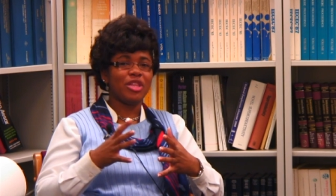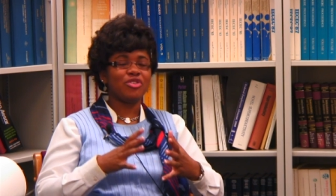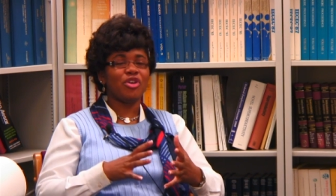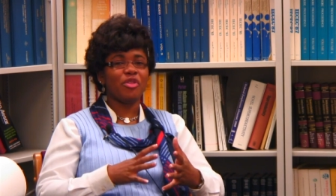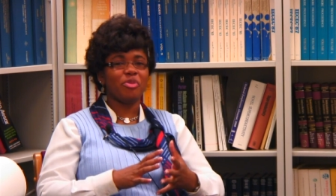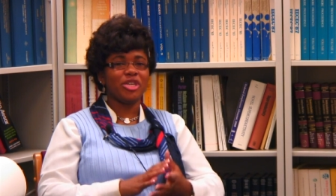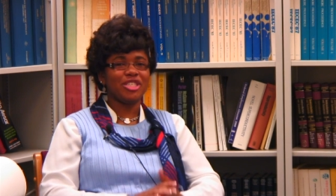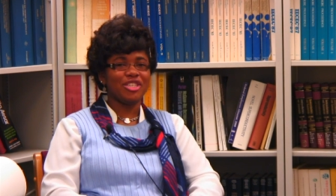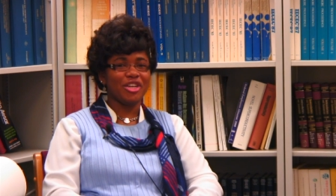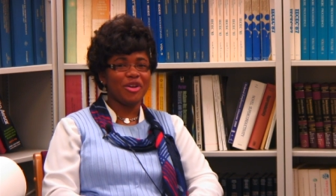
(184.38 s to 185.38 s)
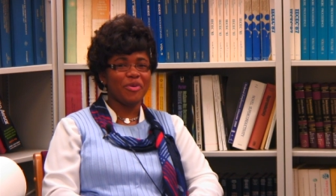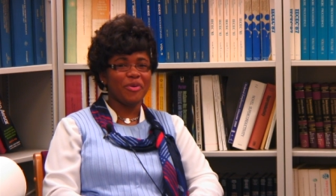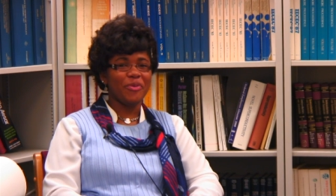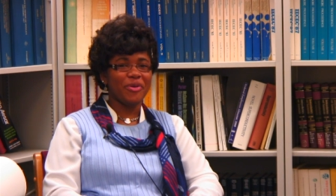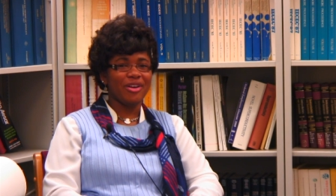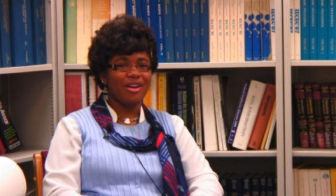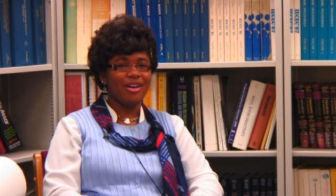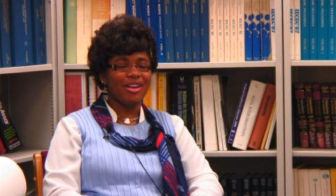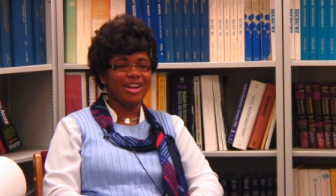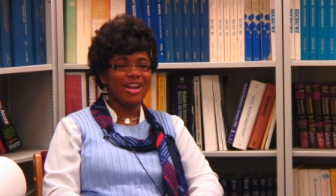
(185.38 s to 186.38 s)
me these are all the places you're going to work
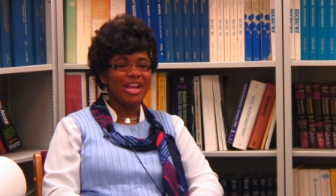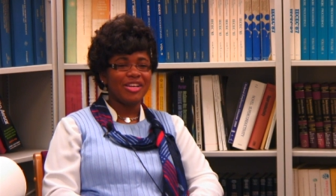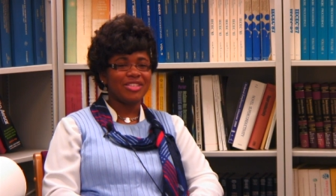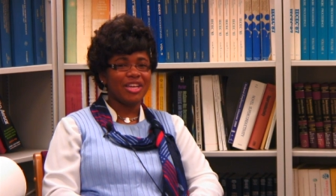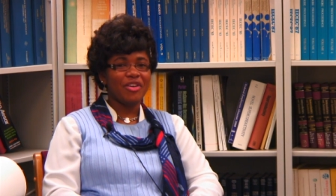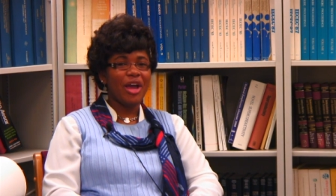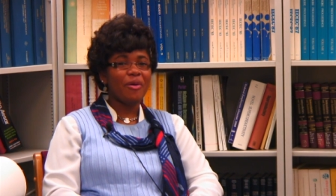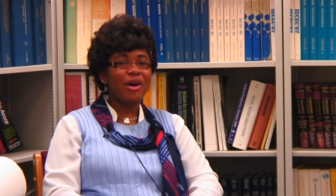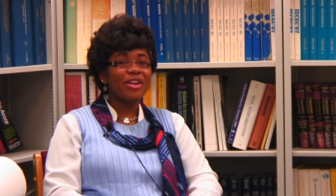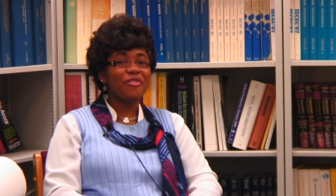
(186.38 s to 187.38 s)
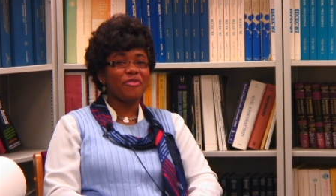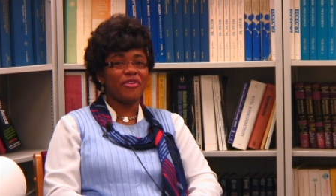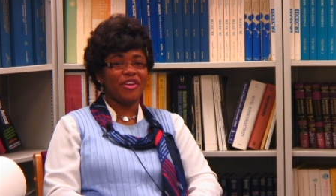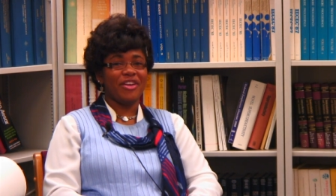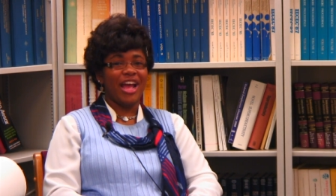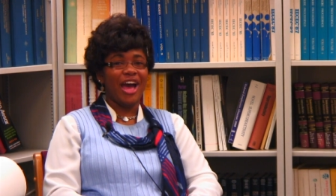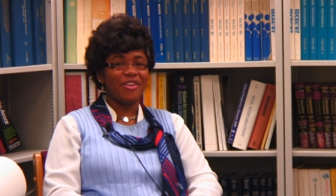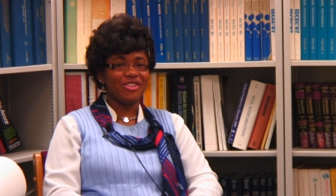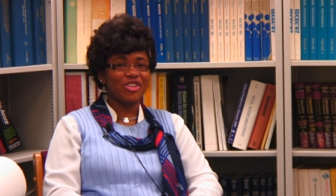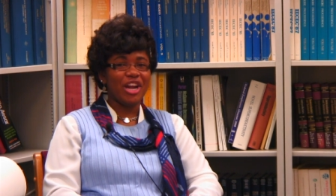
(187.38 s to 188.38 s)
on and it's like, you know, I, will never figure it
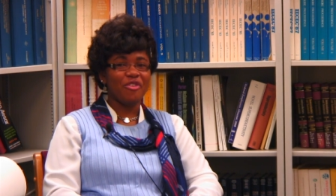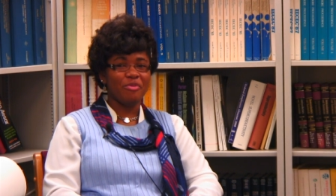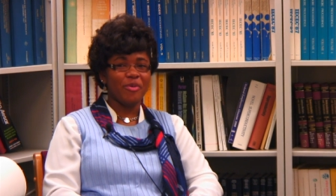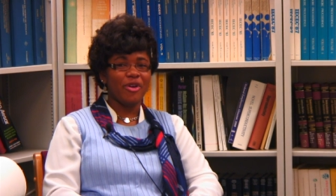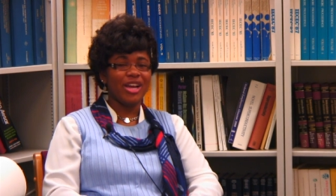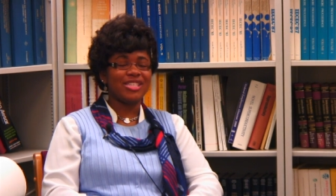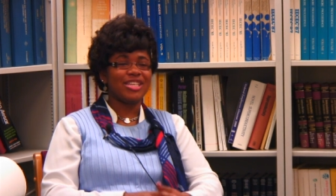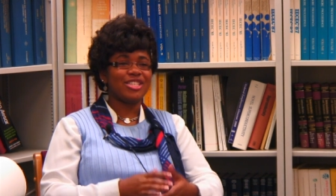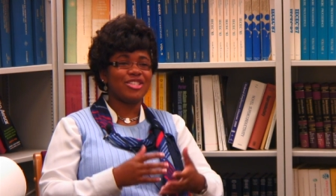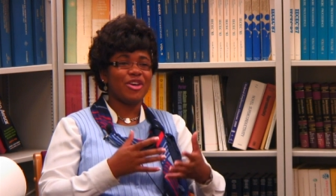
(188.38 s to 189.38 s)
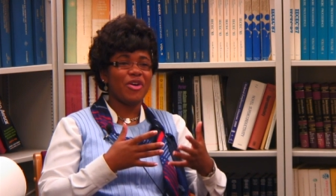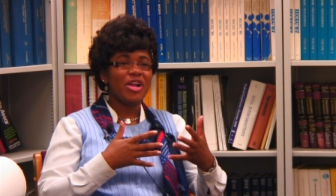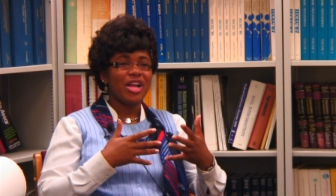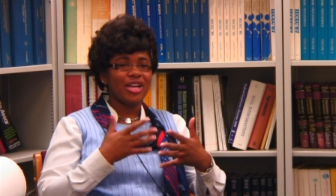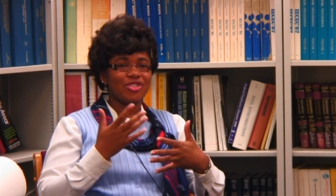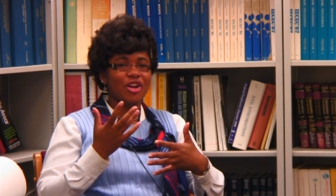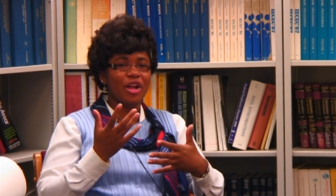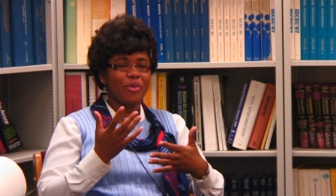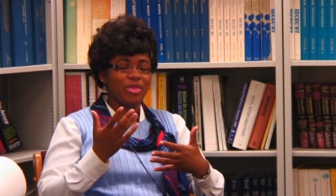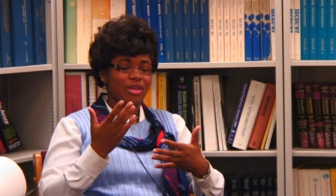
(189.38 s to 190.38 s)
out and trying to memorize it. So I
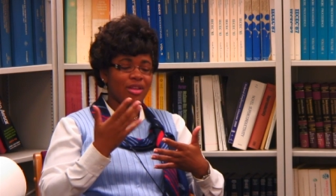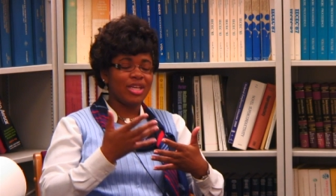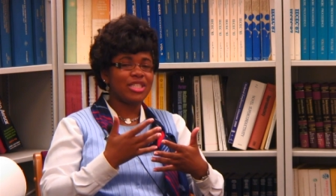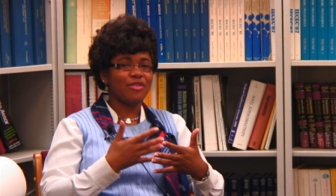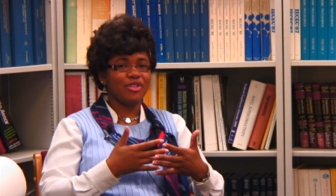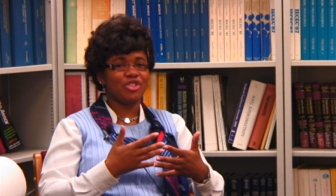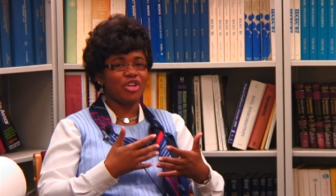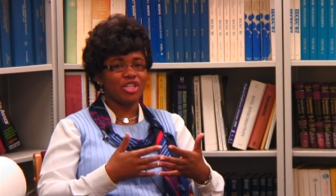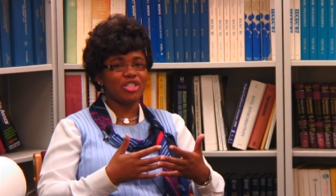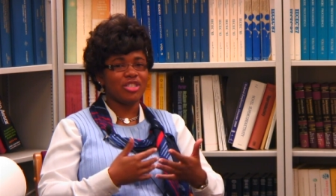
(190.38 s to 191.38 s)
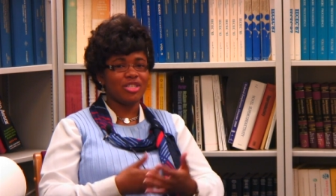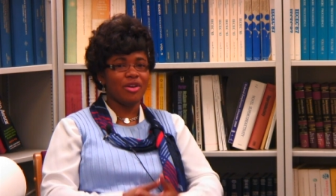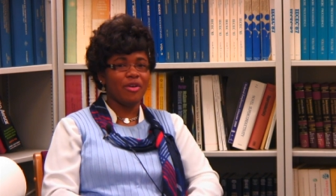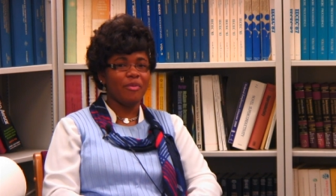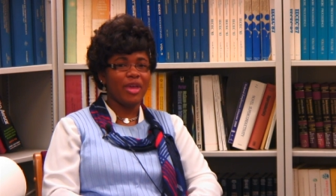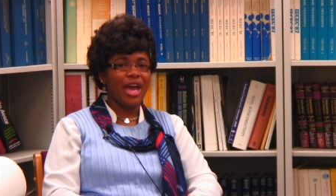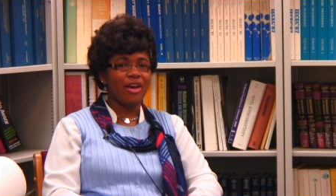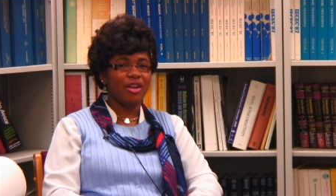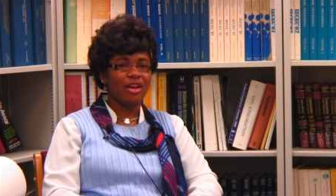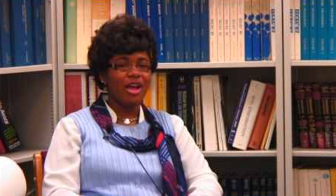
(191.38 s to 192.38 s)
started out with a list of instructions showing me
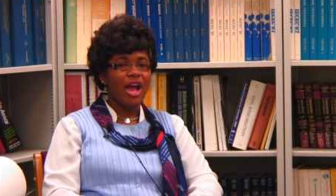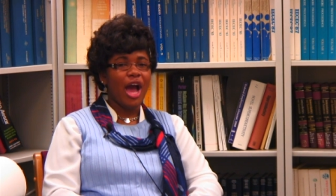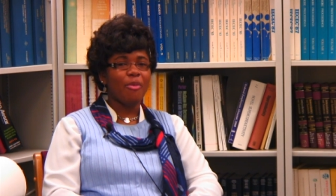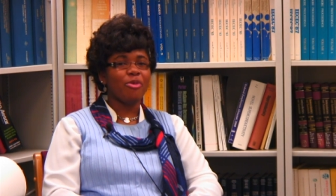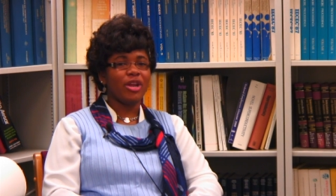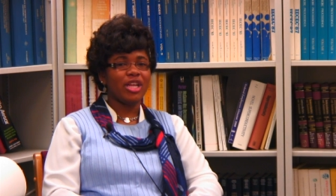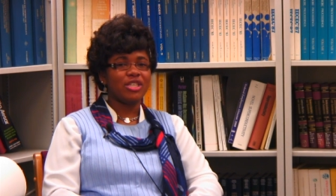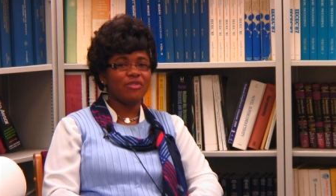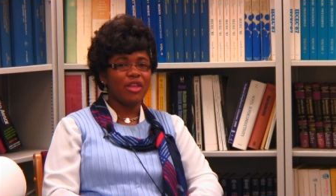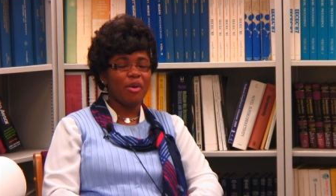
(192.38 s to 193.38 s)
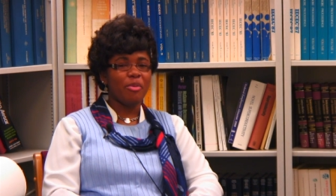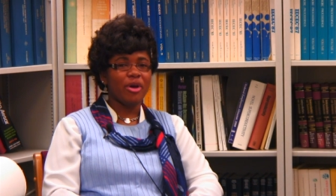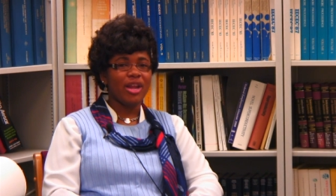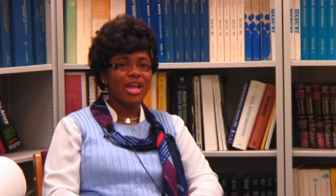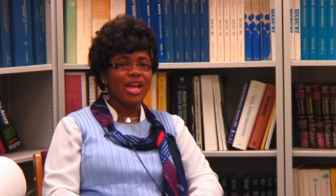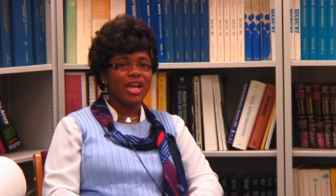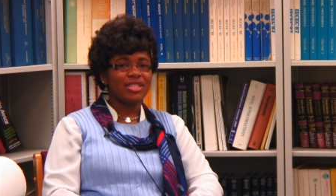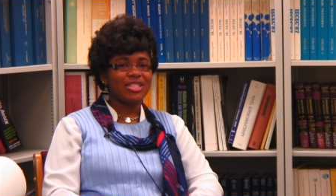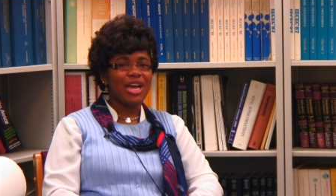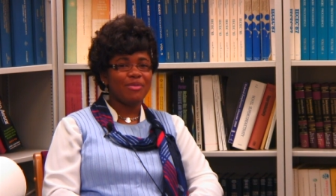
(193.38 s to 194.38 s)
how to operate each of them. But
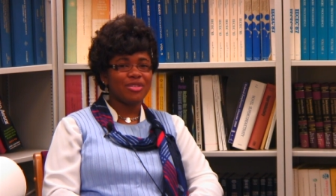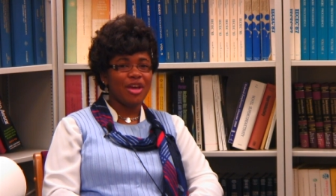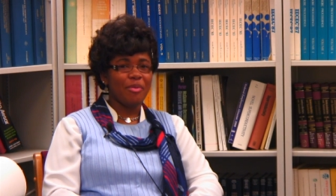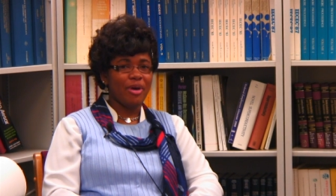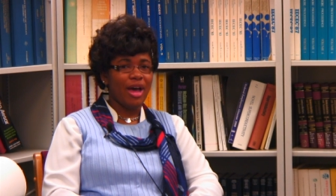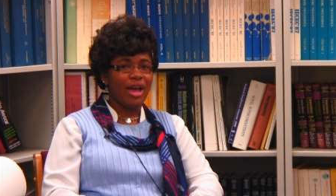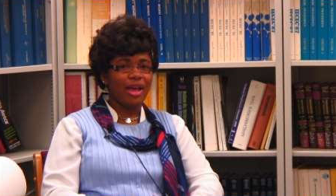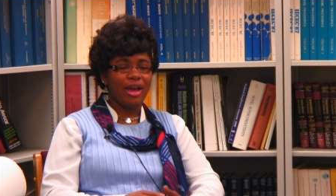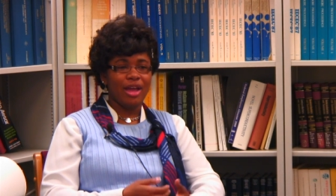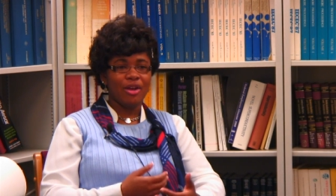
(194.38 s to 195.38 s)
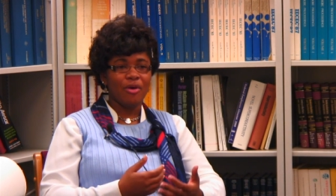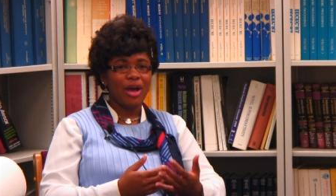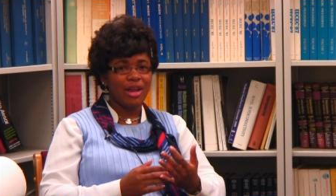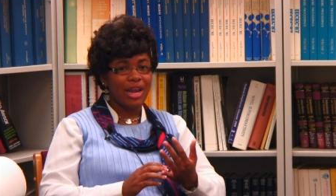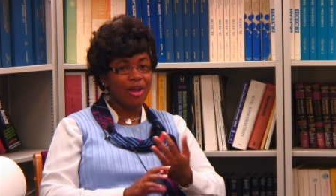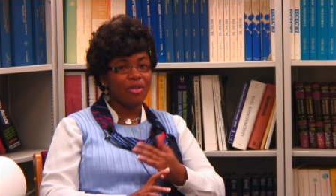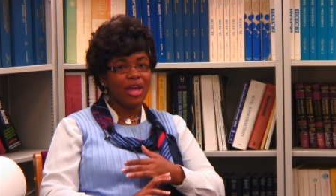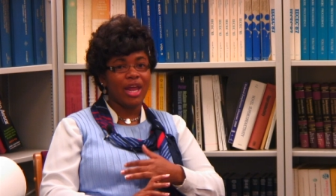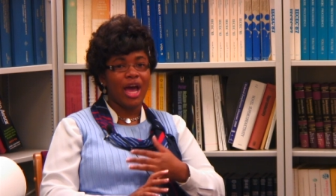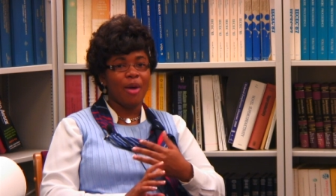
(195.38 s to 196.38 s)
as the time's gone by, I know not
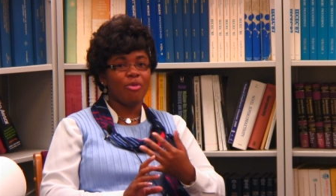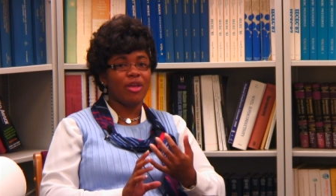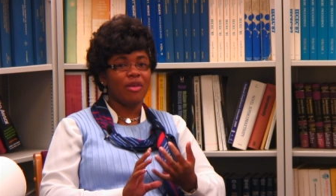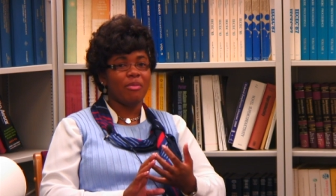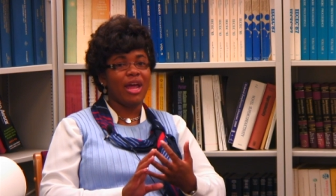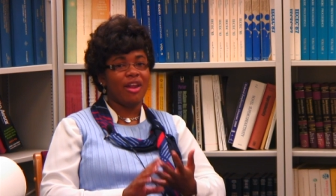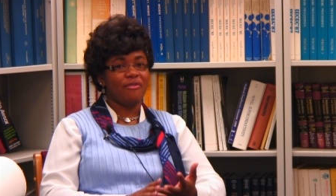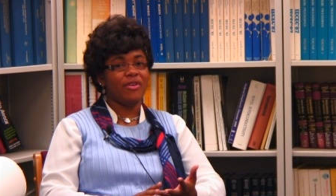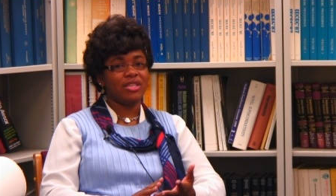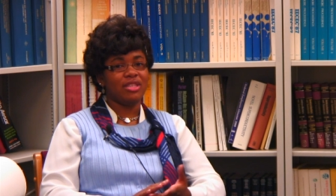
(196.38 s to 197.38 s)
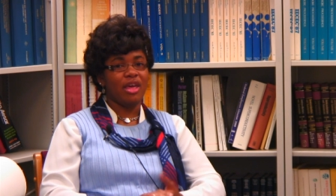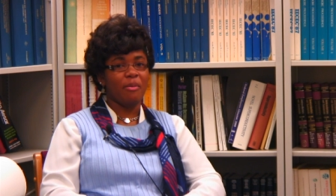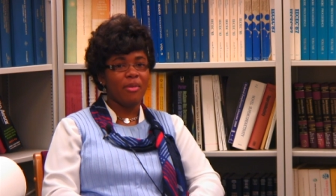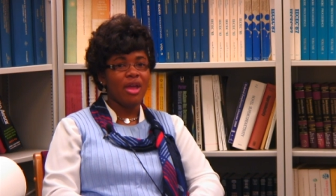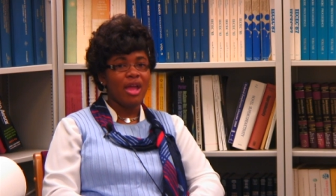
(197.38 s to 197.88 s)
only how to operate them, but how to fix them